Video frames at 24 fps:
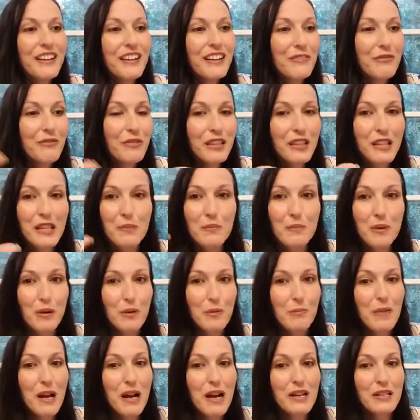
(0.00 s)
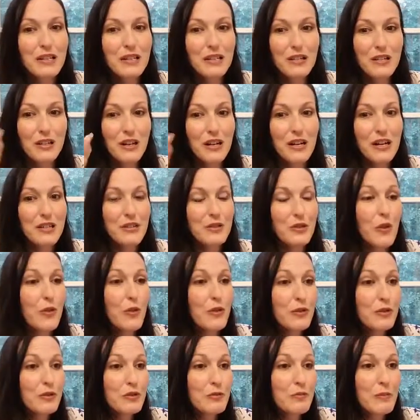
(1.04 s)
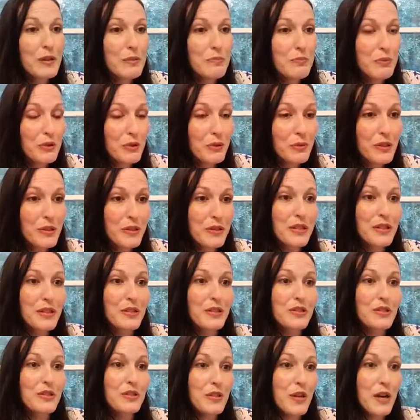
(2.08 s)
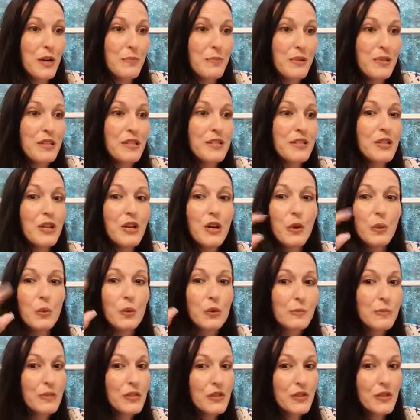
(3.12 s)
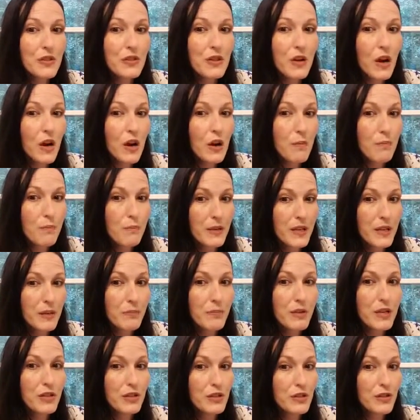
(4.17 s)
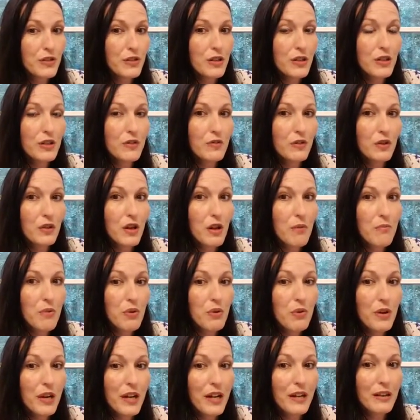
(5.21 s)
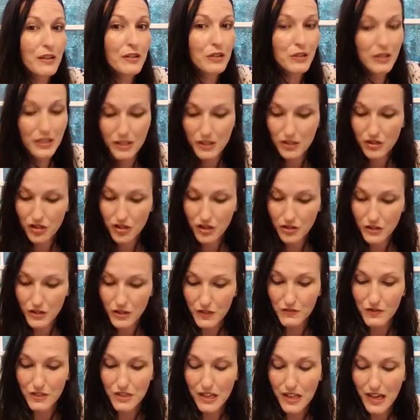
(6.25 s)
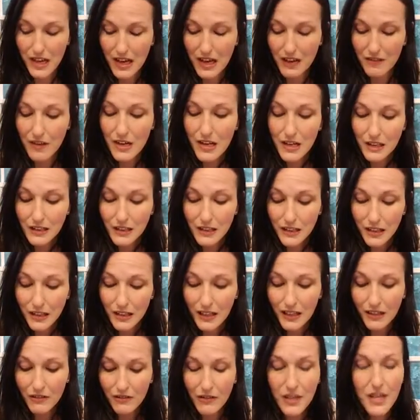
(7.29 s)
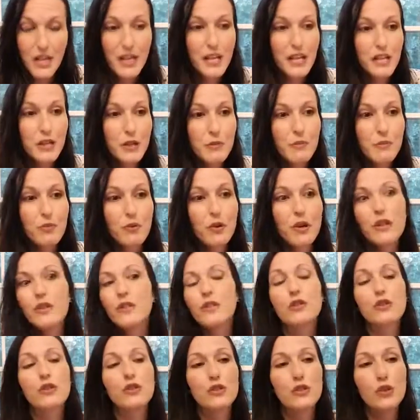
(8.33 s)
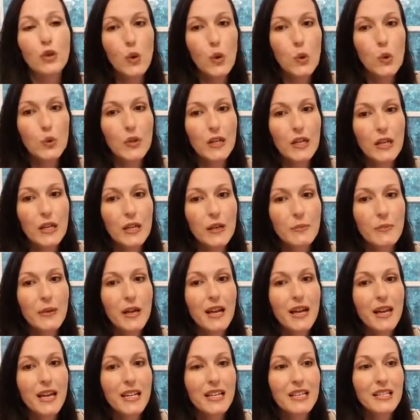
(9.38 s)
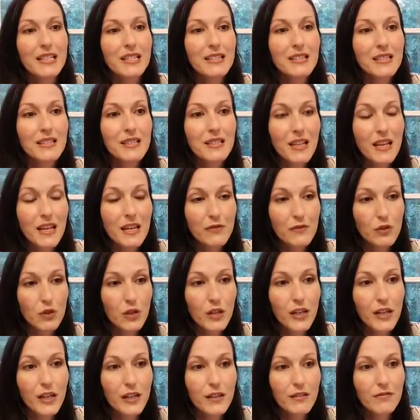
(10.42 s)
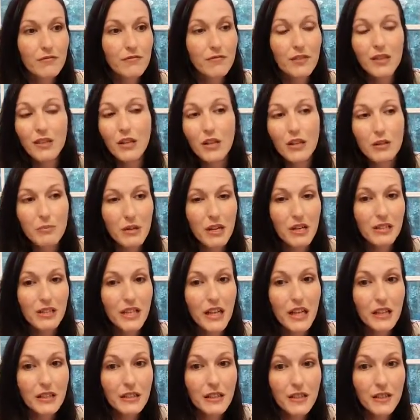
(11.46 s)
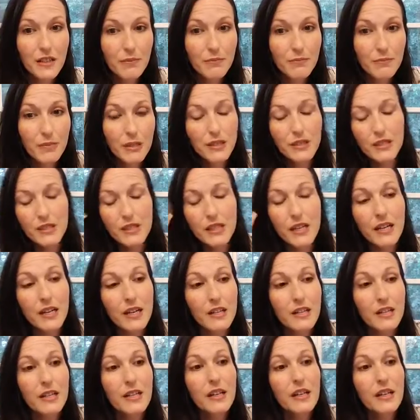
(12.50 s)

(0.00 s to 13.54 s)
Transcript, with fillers: if we keep our mind and our eyes on those people who we think are stopping us, we're missing the big picture, the overall point. Look at Joseph's life. Life. His brothers sold him into slavery. Thought about killing him, but instead,